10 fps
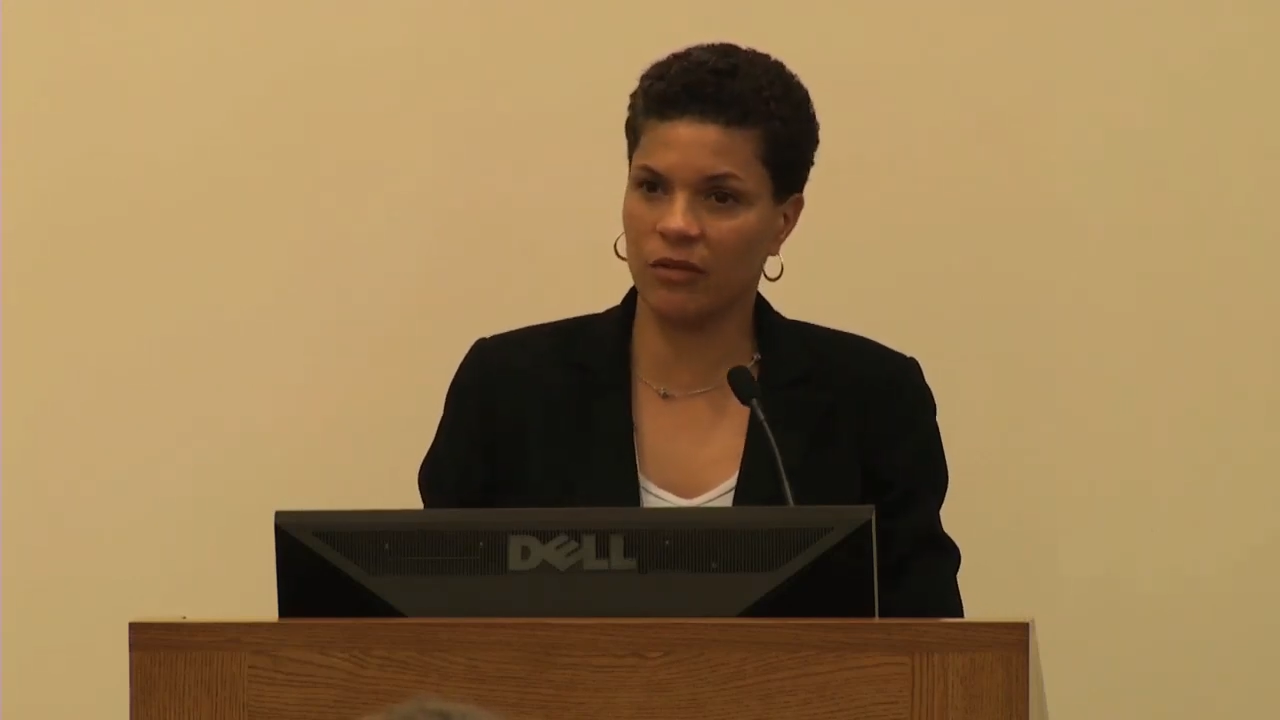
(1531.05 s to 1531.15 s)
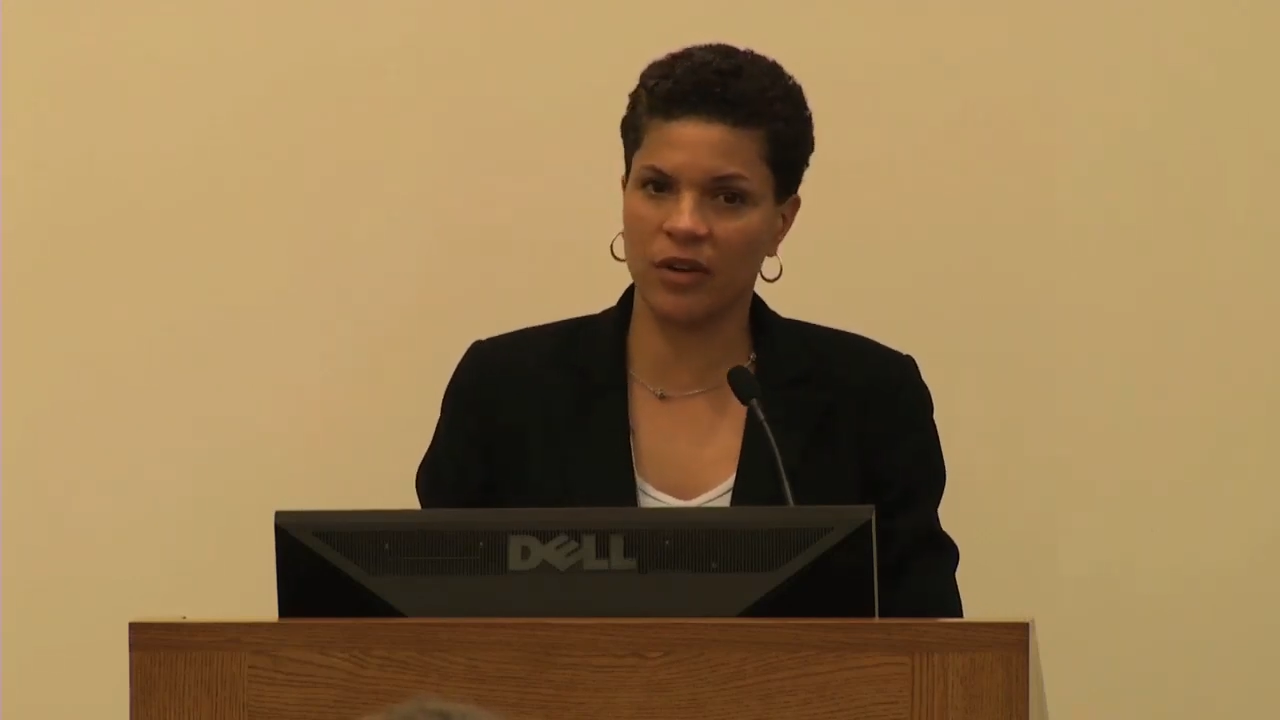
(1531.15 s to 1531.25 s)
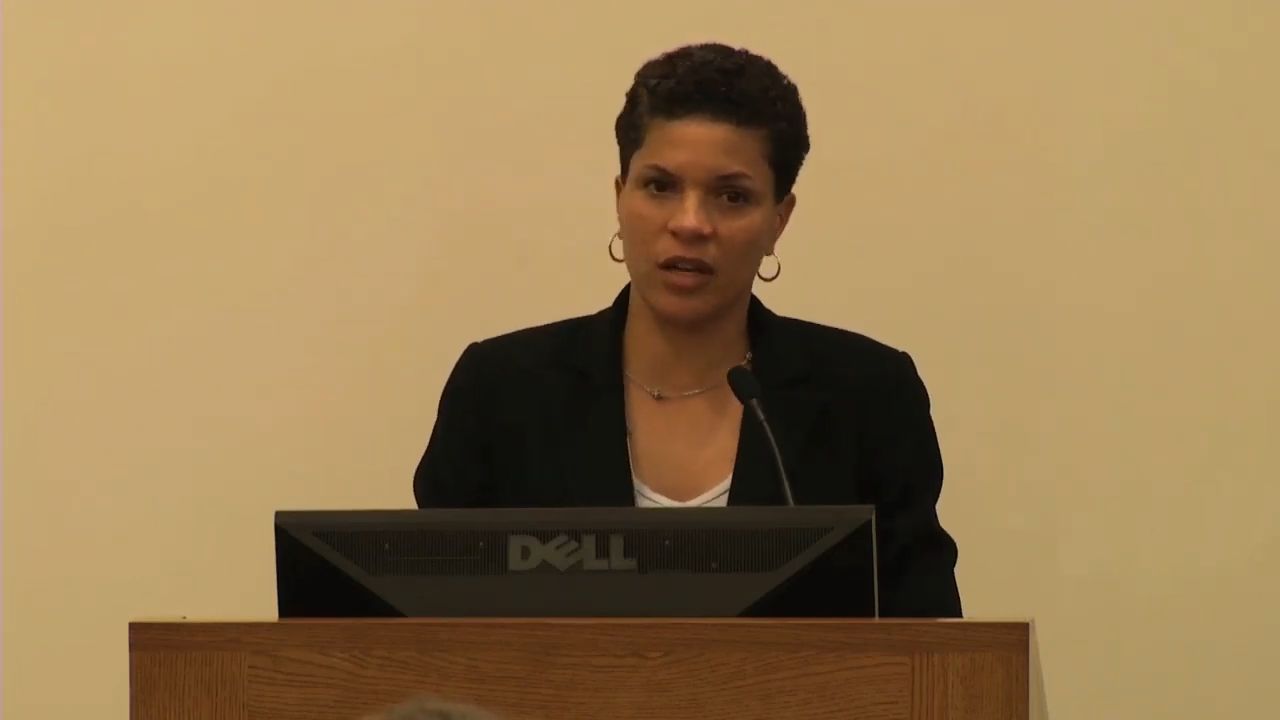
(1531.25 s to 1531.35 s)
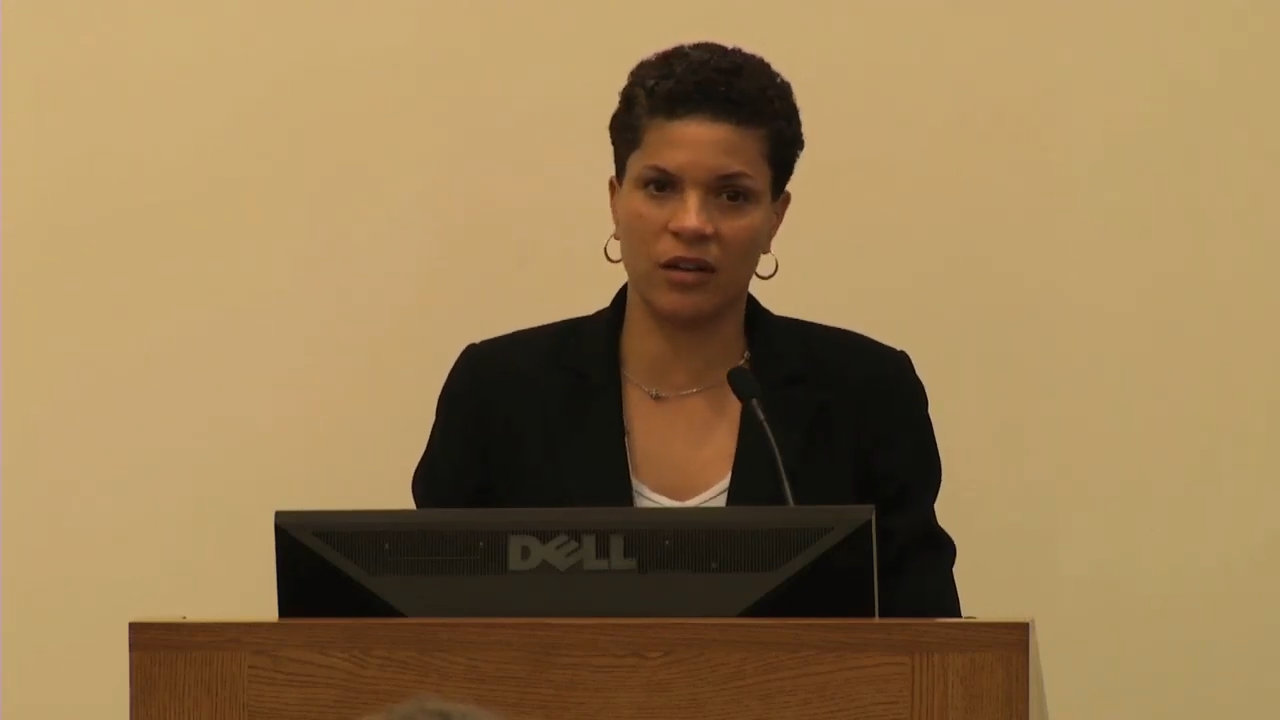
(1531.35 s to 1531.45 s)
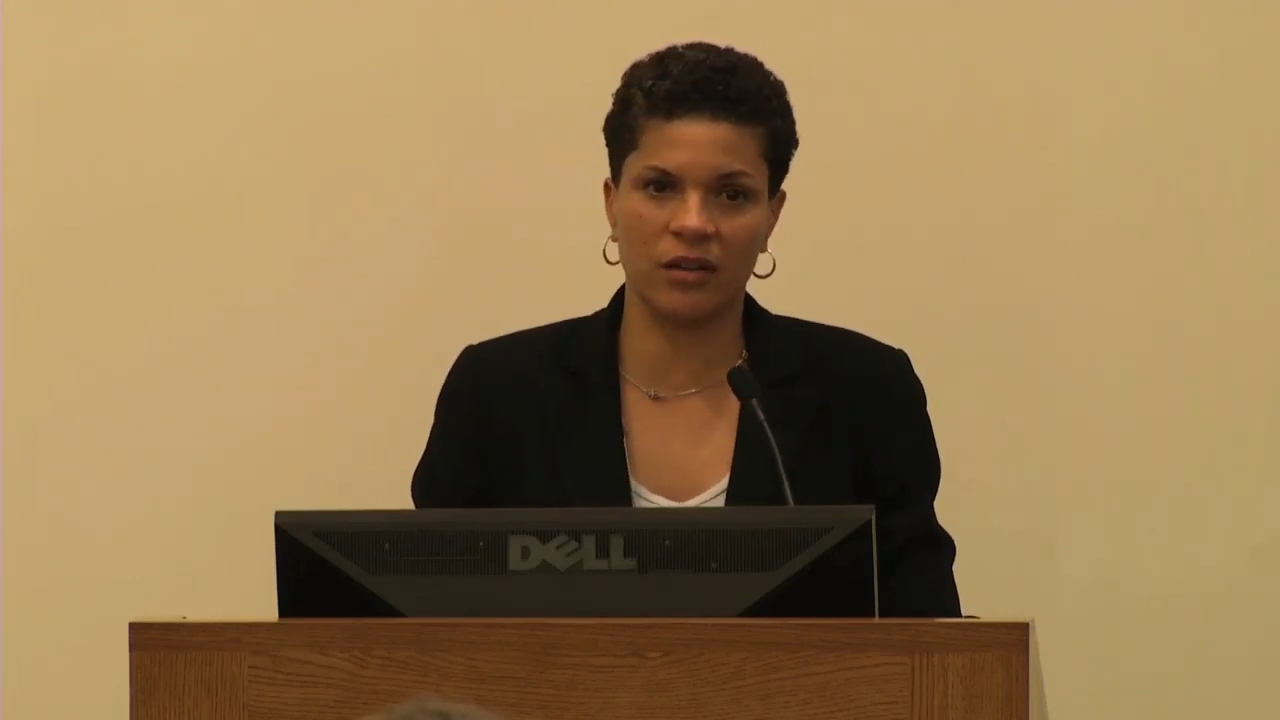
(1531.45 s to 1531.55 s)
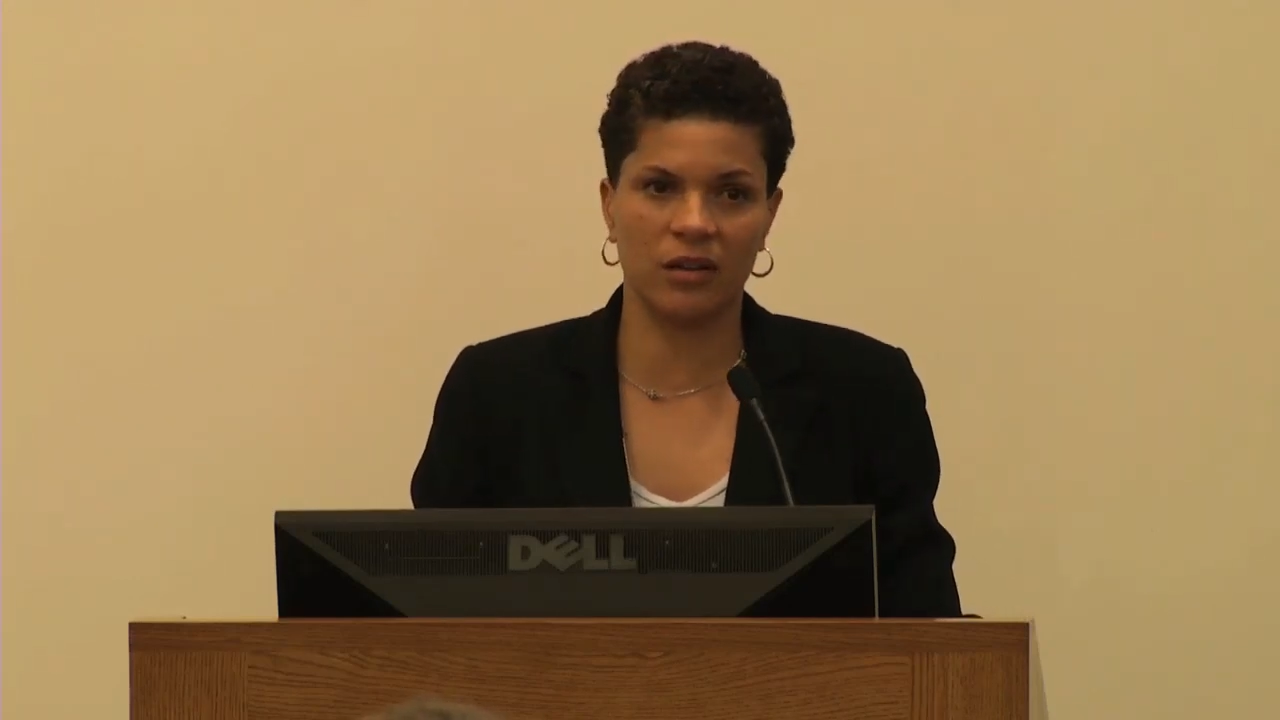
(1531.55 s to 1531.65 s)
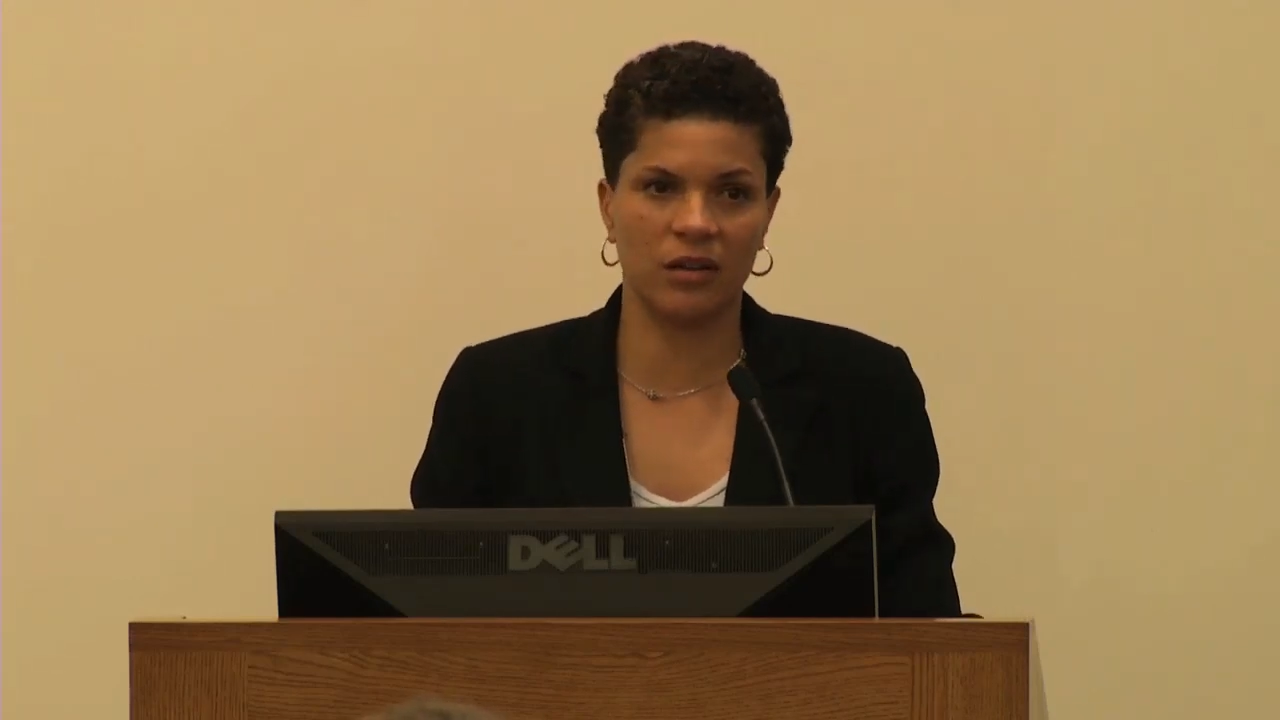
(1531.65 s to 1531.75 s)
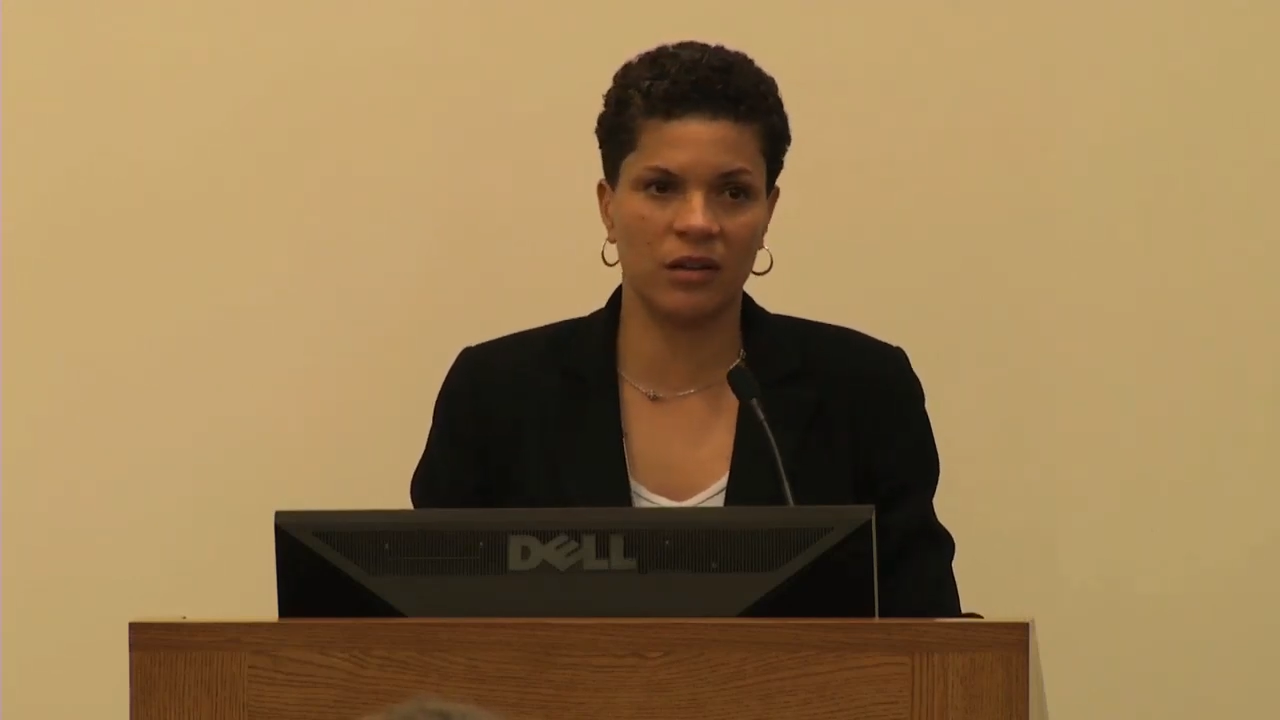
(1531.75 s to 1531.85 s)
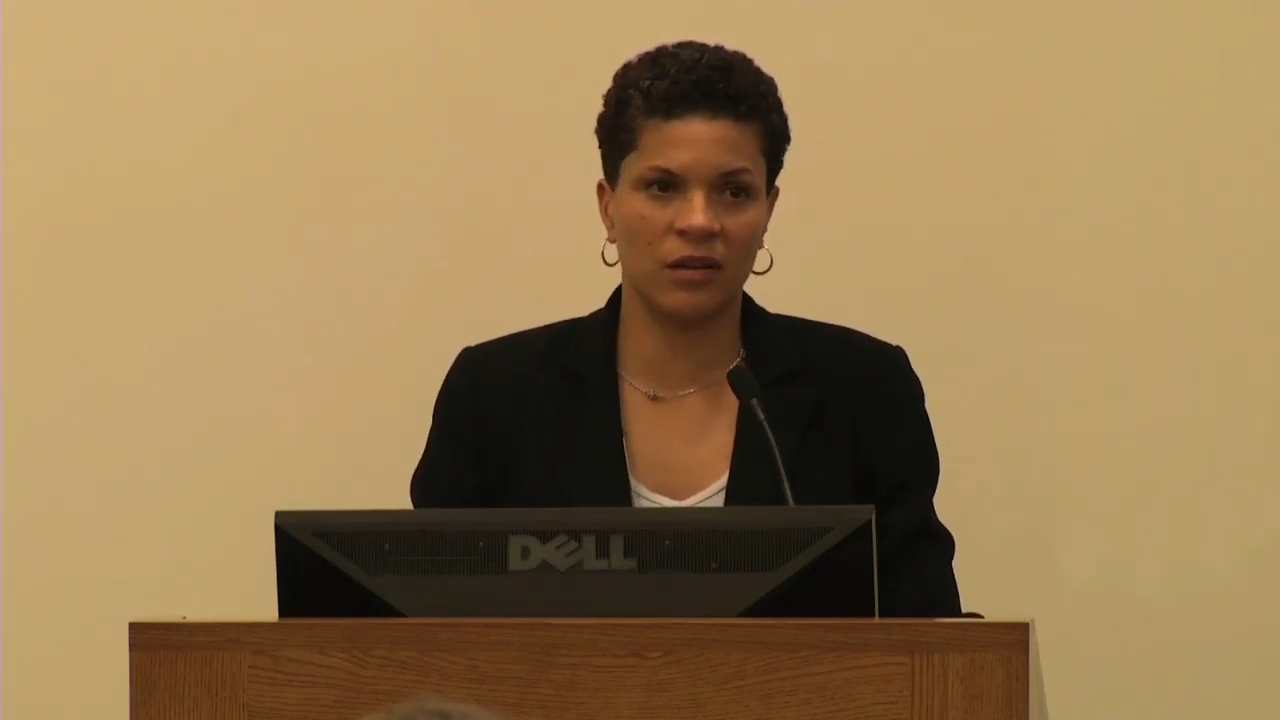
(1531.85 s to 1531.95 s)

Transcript: record.